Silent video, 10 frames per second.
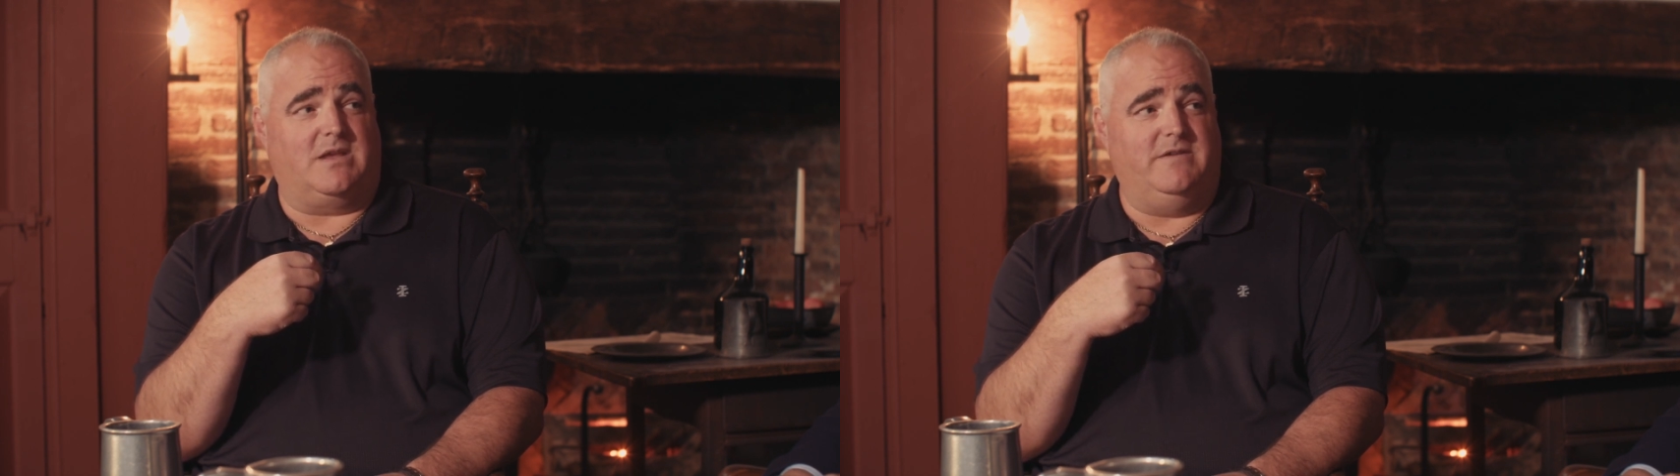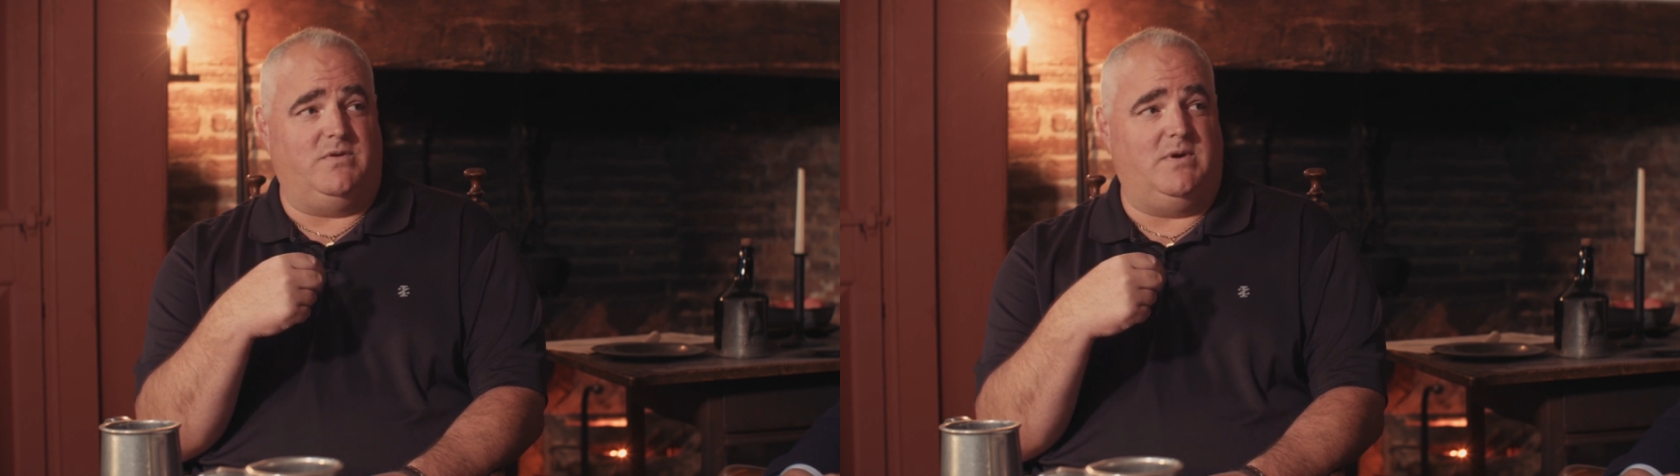
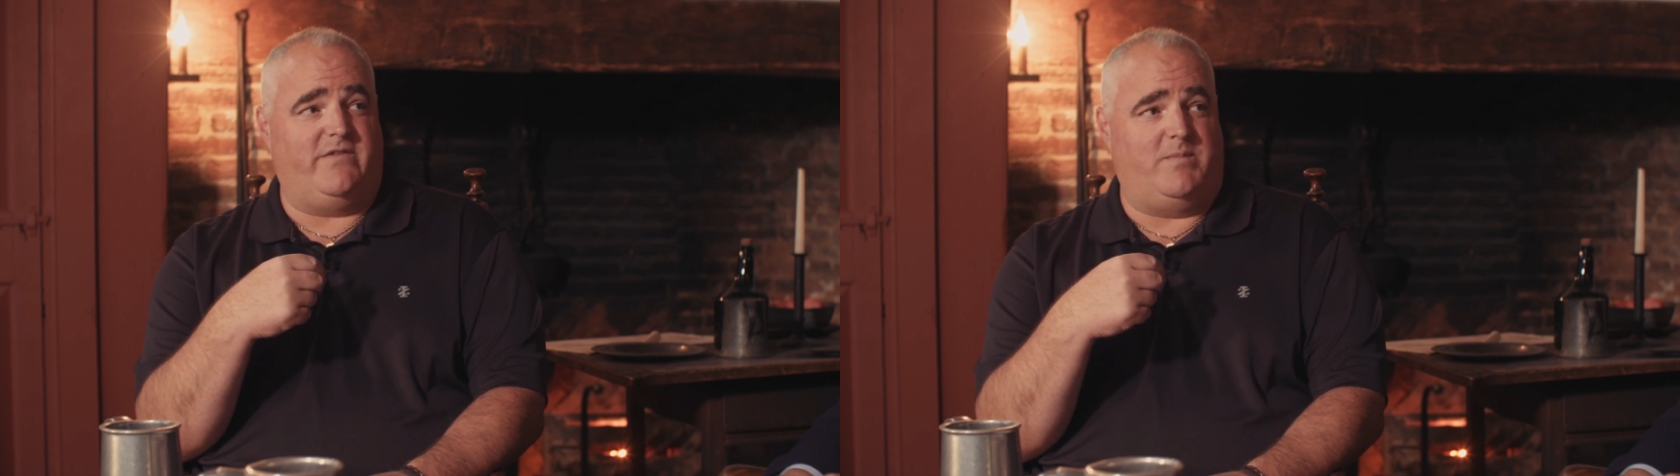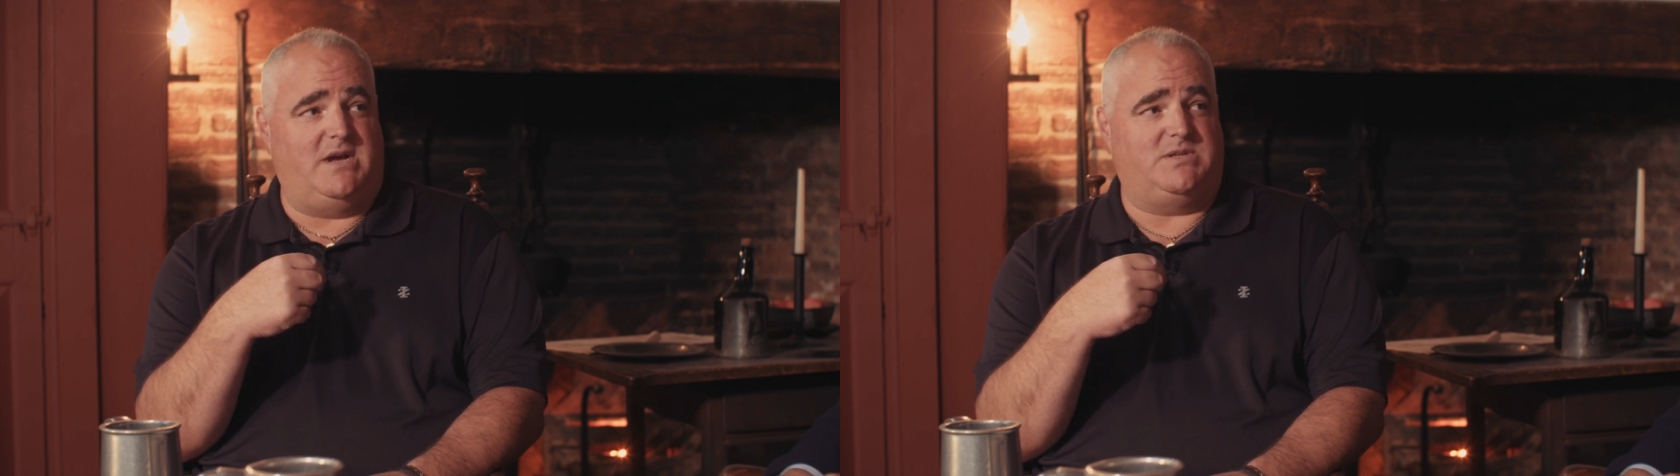If you
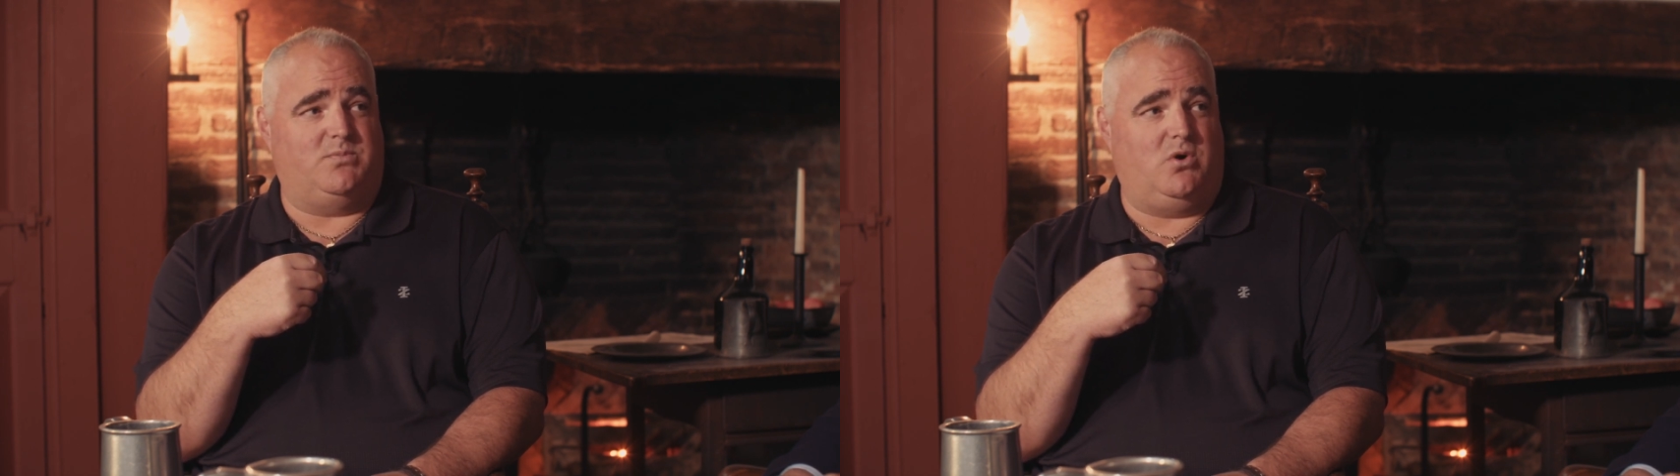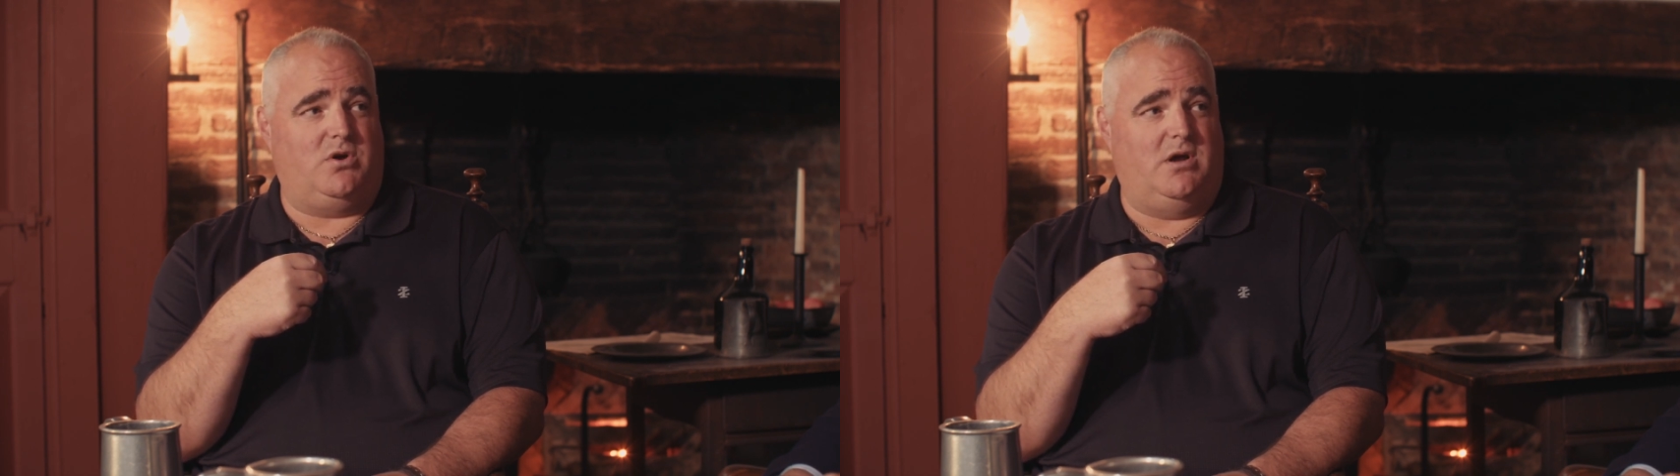have my
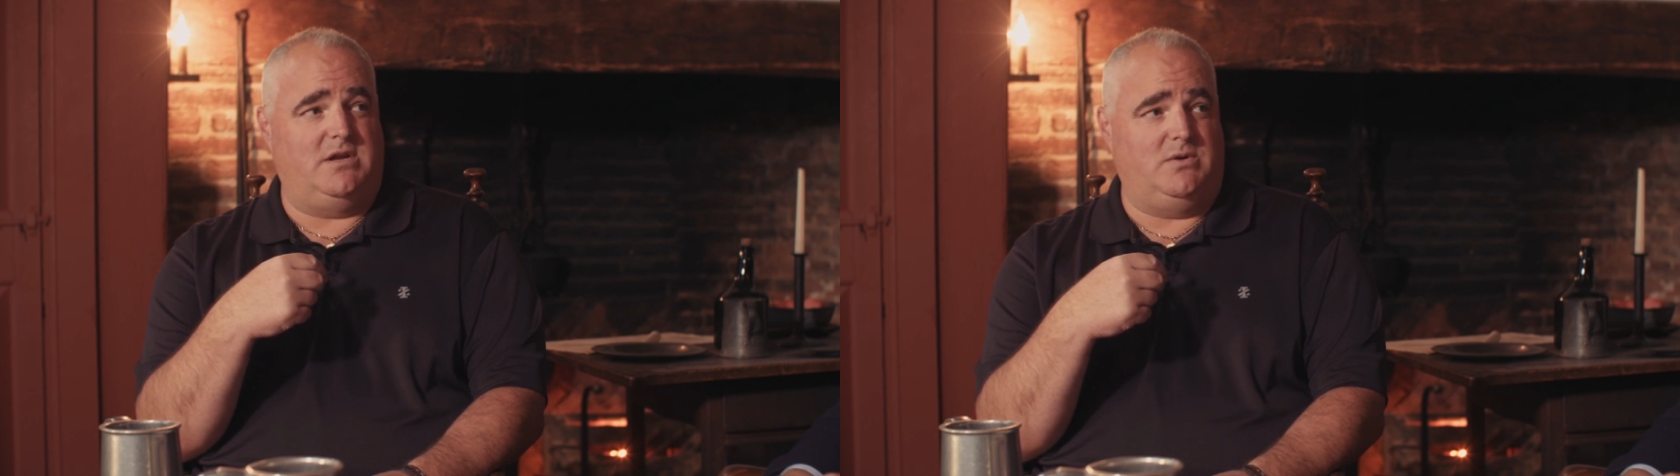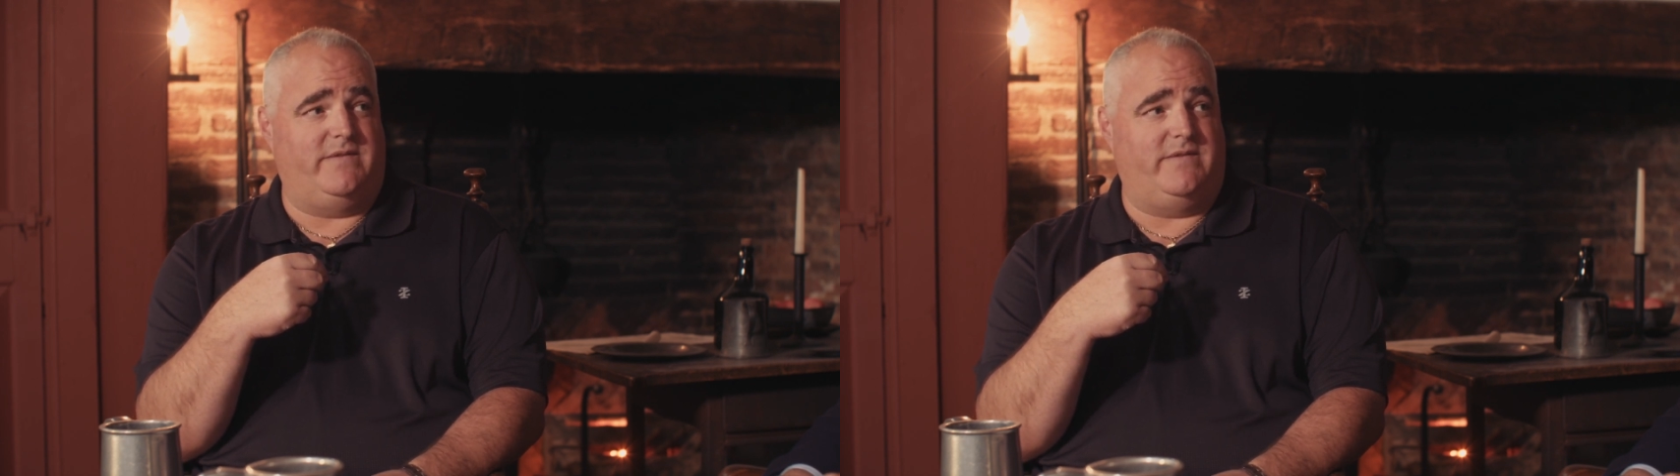support on it,